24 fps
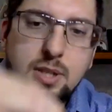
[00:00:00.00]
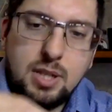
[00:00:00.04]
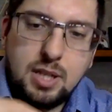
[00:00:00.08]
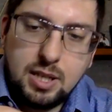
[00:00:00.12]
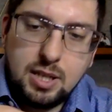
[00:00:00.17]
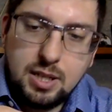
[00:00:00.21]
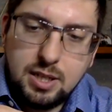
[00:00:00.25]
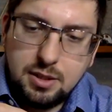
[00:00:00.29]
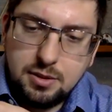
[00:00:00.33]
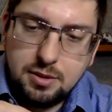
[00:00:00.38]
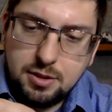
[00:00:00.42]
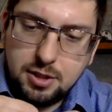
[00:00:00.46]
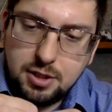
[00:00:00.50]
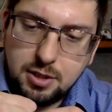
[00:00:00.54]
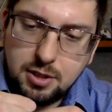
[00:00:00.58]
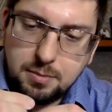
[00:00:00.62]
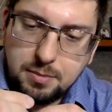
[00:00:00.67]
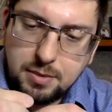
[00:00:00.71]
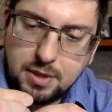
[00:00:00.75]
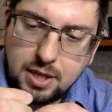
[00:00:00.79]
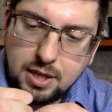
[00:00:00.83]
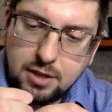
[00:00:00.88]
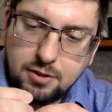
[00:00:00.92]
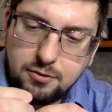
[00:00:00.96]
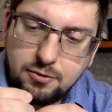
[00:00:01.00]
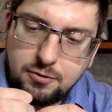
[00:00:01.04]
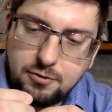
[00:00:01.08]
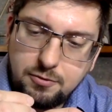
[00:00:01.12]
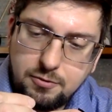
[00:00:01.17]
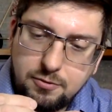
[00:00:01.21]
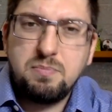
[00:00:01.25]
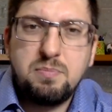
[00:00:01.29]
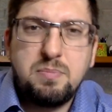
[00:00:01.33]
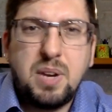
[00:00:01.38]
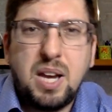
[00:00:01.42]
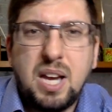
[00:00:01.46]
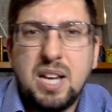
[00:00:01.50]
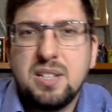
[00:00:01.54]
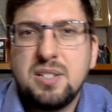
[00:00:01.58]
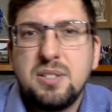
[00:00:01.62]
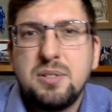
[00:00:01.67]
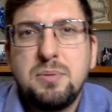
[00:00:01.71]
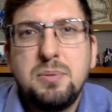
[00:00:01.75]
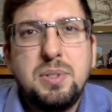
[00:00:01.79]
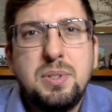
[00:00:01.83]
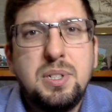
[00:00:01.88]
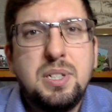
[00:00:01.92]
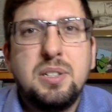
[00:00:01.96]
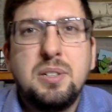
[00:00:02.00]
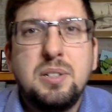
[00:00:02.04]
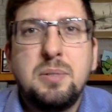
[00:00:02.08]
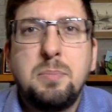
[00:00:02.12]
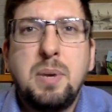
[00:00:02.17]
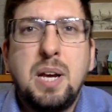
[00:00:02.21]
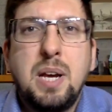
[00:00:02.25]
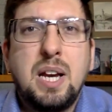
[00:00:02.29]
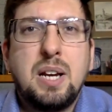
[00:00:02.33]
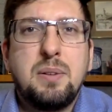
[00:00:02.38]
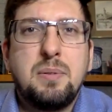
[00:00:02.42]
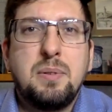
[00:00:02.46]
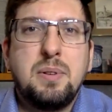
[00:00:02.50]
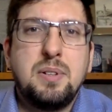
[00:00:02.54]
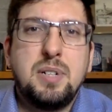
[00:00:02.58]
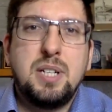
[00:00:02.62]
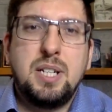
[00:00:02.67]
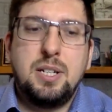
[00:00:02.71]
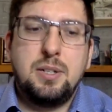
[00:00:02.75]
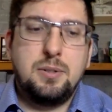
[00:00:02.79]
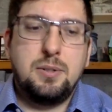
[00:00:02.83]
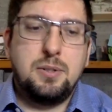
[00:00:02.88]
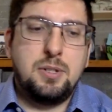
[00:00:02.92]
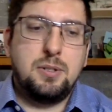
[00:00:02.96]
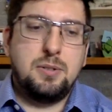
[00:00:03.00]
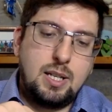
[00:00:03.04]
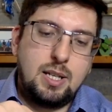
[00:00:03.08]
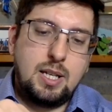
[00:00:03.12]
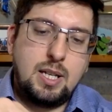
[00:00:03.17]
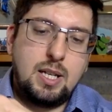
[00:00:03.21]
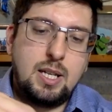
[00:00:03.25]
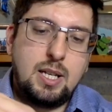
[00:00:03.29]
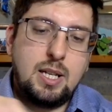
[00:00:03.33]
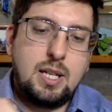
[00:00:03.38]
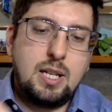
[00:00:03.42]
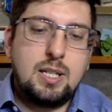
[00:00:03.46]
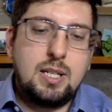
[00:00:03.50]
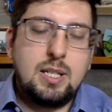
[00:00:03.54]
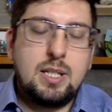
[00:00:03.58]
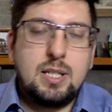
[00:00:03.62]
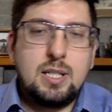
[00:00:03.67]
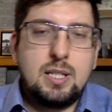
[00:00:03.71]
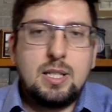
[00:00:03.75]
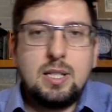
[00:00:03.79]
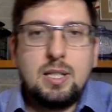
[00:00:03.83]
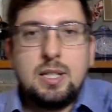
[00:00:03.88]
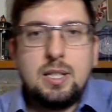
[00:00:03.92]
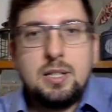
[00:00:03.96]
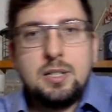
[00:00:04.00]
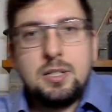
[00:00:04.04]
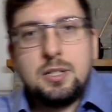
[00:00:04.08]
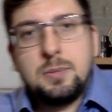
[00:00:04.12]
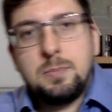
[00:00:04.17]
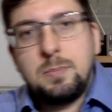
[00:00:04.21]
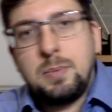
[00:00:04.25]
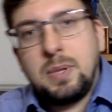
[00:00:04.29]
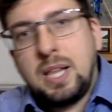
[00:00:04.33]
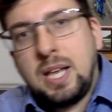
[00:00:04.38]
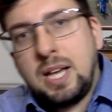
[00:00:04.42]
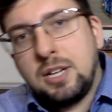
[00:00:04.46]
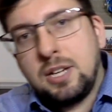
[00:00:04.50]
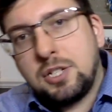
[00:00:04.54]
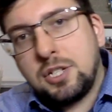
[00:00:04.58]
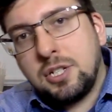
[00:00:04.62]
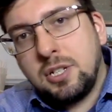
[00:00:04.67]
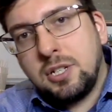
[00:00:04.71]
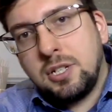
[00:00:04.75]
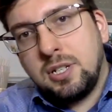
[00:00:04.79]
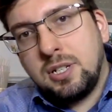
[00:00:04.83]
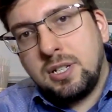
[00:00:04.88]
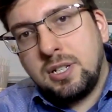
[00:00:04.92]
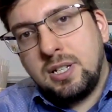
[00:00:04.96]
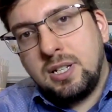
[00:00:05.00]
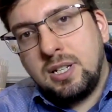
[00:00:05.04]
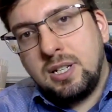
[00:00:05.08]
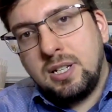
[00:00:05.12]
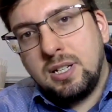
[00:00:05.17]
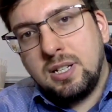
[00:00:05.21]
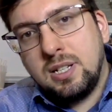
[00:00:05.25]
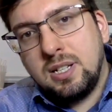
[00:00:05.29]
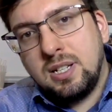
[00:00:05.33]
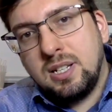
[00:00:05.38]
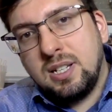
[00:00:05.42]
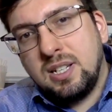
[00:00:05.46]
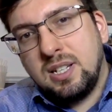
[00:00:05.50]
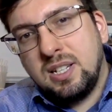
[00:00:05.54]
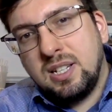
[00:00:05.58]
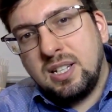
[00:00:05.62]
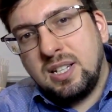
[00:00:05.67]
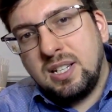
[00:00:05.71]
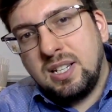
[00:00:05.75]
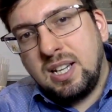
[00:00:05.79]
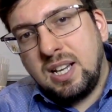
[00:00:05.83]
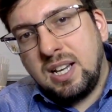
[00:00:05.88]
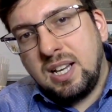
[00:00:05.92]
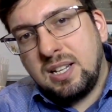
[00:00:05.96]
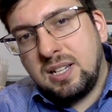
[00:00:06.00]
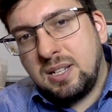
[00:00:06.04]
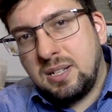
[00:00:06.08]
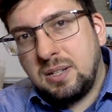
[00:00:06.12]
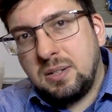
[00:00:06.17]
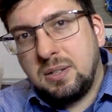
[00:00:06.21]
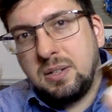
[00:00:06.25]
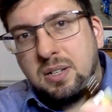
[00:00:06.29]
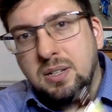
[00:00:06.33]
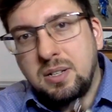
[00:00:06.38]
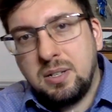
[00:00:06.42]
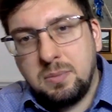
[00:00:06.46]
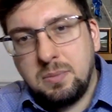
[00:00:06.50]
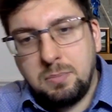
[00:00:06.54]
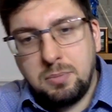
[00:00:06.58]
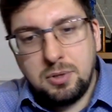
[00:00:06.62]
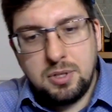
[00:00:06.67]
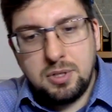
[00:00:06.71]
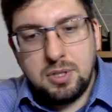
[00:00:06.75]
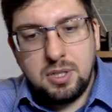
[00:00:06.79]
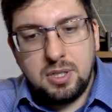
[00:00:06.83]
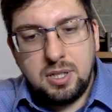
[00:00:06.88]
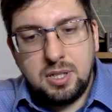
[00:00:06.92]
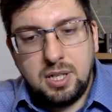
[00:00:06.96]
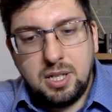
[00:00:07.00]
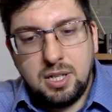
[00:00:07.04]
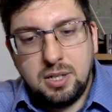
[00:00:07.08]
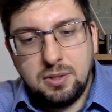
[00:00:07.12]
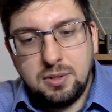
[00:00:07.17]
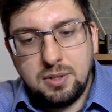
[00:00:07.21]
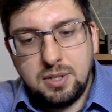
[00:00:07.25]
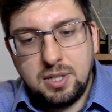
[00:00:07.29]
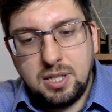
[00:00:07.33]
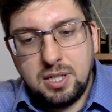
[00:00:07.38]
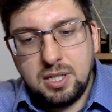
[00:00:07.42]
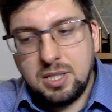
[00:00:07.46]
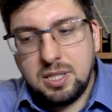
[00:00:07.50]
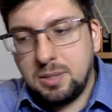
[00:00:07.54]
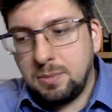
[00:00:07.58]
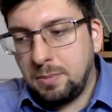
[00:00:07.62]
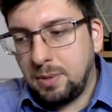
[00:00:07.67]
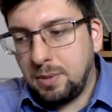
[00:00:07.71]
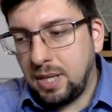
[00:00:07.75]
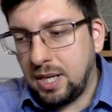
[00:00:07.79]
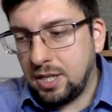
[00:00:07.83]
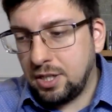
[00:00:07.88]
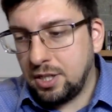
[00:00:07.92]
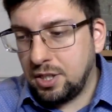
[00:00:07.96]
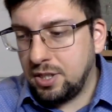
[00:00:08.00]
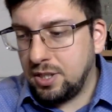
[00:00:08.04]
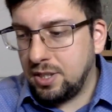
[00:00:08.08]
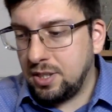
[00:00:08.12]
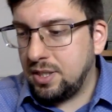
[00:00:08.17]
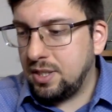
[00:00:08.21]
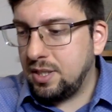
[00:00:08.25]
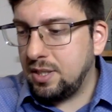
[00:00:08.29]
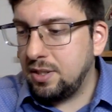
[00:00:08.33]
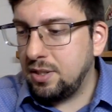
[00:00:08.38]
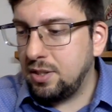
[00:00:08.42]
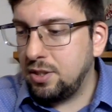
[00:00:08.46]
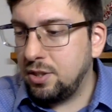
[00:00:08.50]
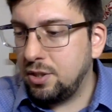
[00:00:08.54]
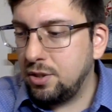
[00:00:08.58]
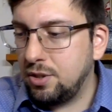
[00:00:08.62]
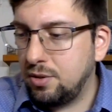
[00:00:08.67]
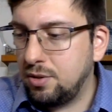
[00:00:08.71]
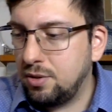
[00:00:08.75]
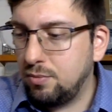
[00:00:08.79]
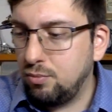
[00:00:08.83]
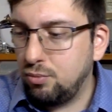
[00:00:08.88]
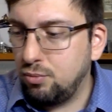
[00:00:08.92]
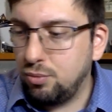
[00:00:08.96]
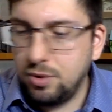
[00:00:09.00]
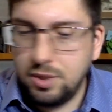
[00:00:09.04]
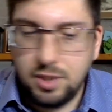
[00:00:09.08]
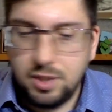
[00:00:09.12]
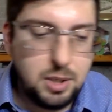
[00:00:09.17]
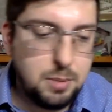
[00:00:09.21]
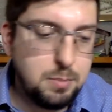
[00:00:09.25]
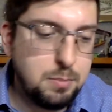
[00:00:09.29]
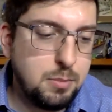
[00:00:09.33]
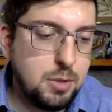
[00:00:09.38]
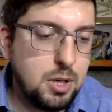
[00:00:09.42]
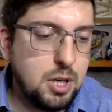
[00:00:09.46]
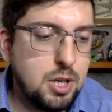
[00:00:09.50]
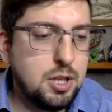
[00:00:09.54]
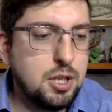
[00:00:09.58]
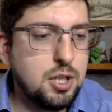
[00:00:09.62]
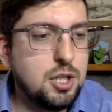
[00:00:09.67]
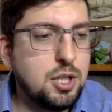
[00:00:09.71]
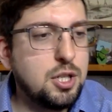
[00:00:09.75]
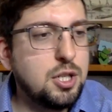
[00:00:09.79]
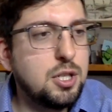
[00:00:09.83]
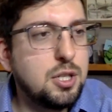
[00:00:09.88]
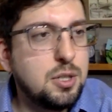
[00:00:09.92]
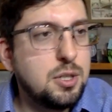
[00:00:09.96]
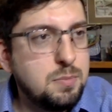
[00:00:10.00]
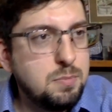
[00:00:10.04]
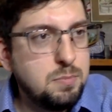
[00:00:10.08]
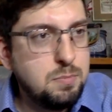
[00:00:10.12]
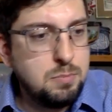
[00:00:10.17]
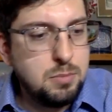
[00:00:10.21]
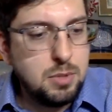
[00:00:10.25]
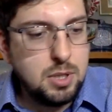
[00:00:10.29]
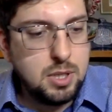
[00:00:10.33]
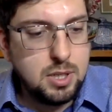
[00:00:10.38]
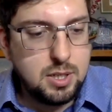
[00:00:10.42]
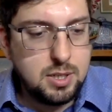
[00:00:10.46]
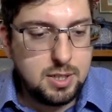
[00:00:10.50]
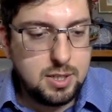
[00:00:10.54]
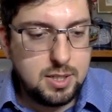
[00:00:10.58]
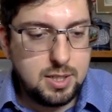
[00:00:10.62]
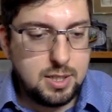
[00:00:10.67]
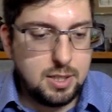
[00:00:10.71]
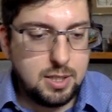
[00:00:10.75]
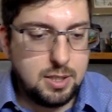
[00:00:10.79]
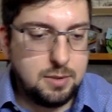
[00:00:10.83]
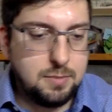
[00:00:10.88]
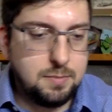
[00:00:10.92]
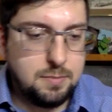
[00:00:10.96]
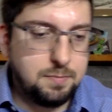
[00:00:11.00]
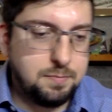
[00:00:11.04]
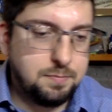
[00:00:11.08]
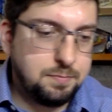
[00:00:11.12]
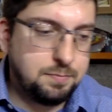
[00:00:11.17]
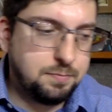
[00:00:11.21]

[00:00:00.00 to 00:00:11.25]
and there's some kind of pastry in the background. I don't, and it's a little splash on that. Personally, I don't think splashes really much, but still.